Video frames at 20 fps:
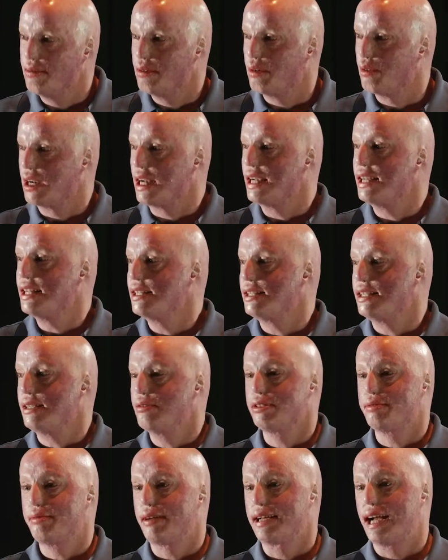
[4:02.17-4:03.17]
But what I didn't see
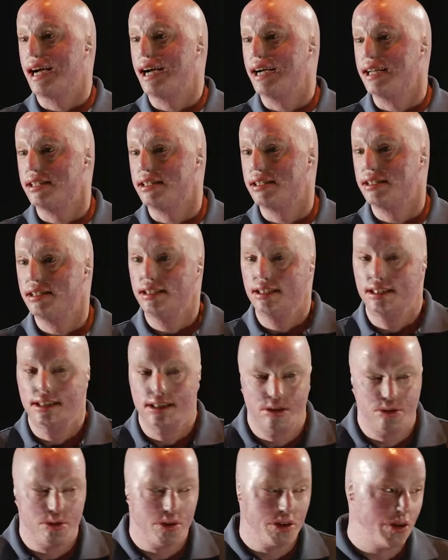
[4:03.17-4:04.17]
was my guys.
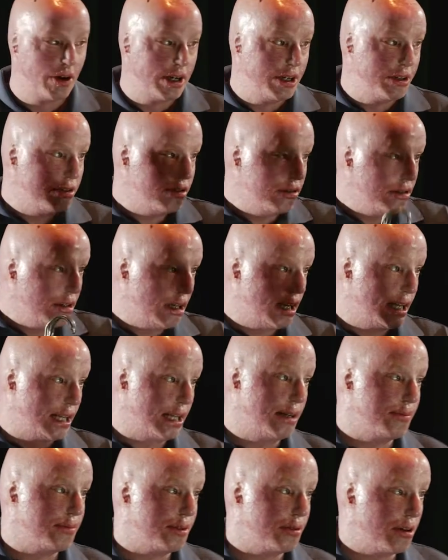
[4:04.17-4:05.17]
What do? I
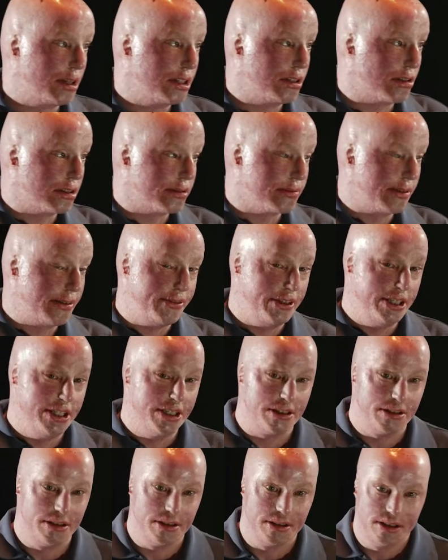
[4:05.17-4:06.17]
get up to run towards my
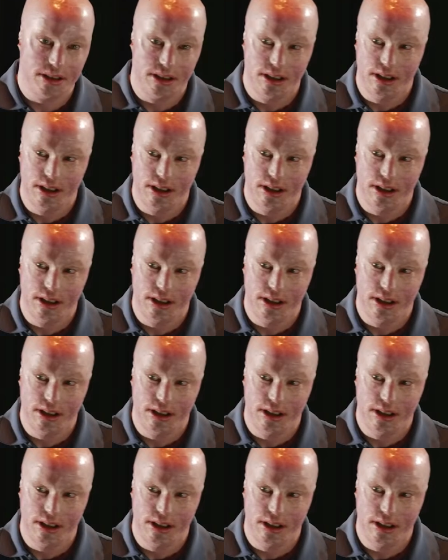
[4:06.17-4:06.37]
vehicle.